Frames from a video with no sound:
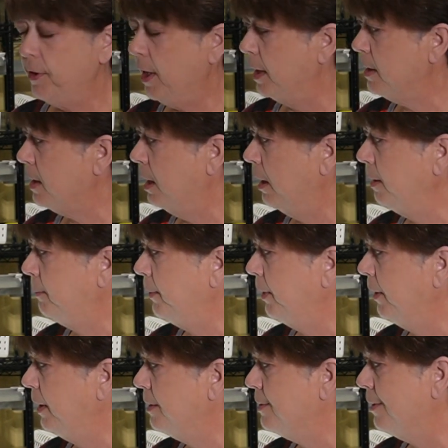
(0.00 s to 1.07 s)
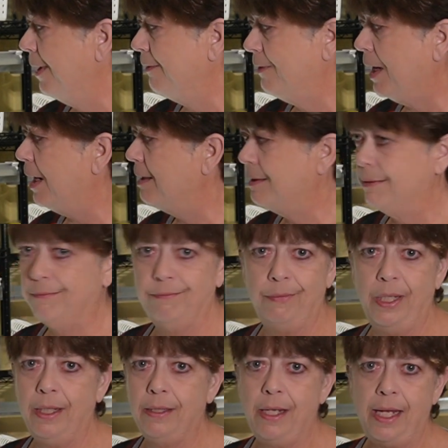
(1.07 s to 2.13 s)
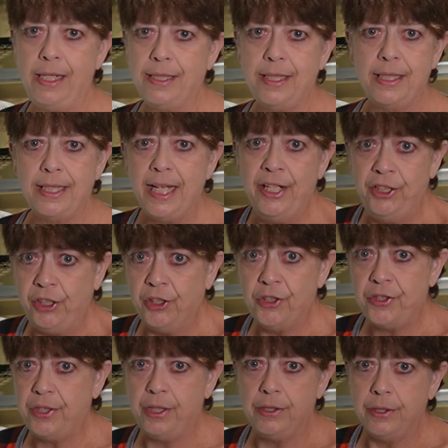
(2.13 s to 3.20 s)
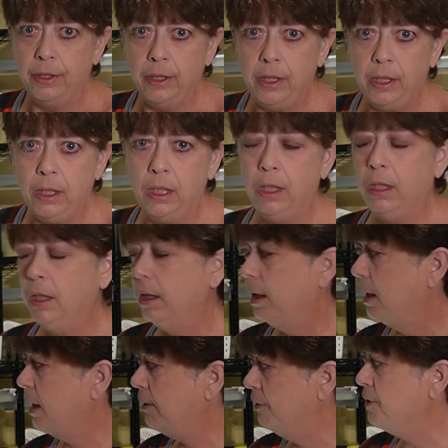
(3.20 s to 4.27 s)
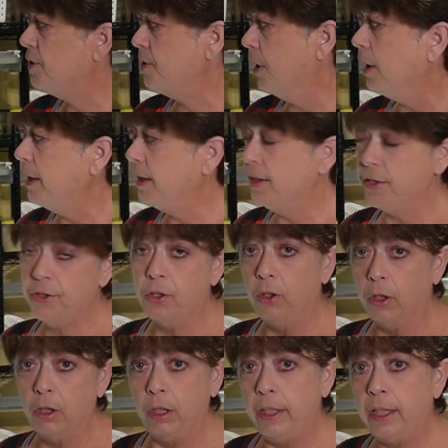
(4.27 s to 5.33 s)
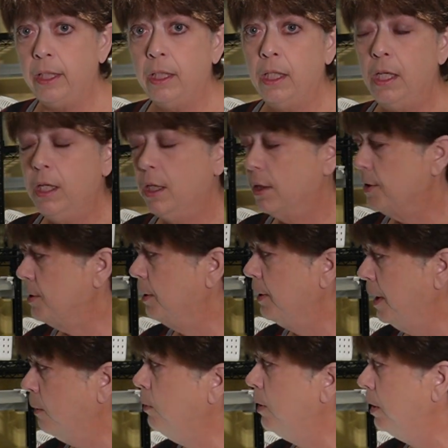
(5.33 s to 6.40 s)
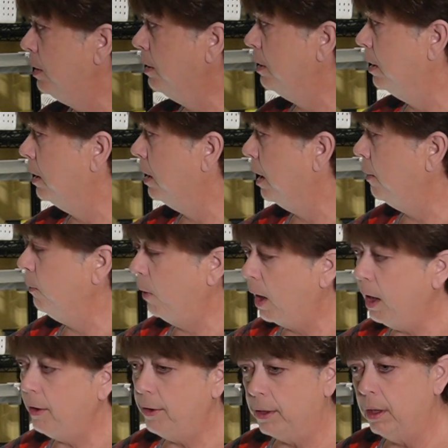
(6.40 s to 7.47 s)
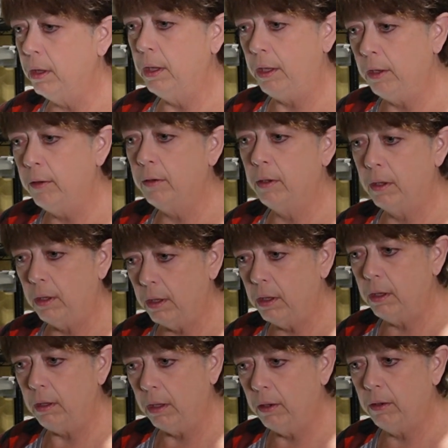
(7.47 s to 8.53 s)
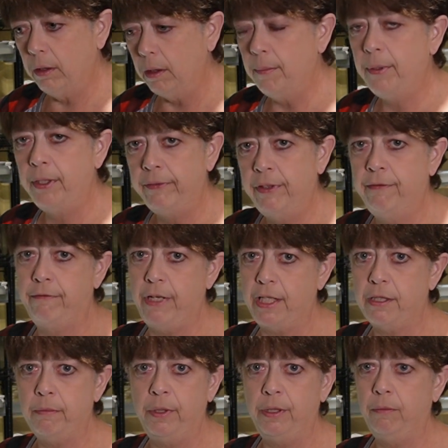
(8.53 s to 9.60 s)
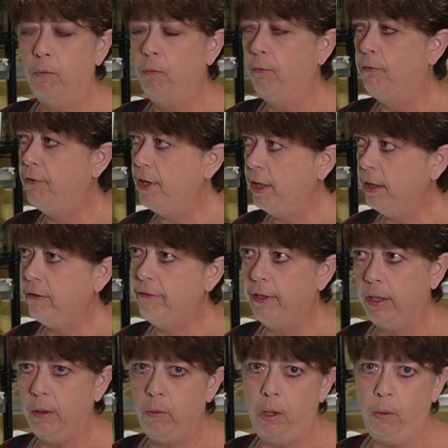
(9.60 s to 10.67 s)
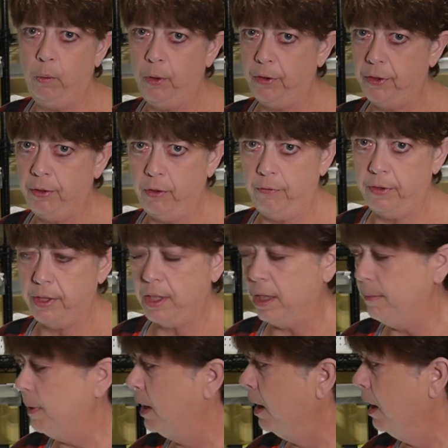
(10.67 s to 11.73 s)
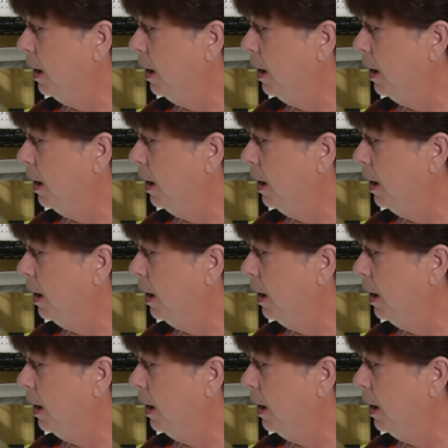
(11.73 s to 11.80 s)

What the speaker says: for that time period. So I've got 8 to 10 years easily, even starting this early. So they will, while they're a little bit of an investment, very, very well worth it over the time.